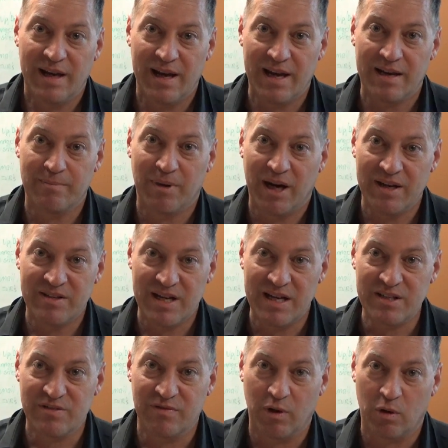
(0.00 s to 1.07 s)
and my
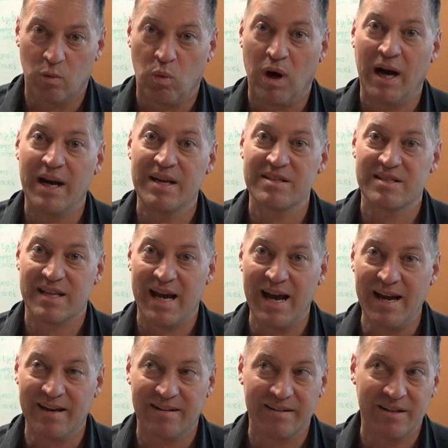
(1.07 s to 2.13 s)
desk phone. Why is
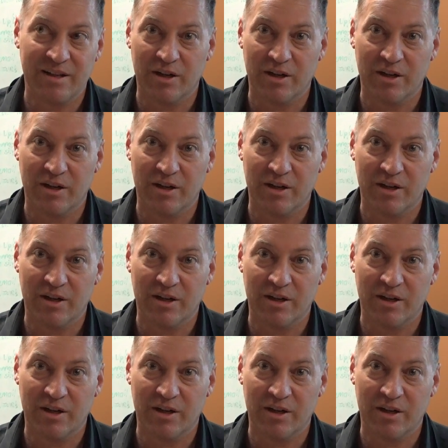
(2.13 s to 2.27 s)
that,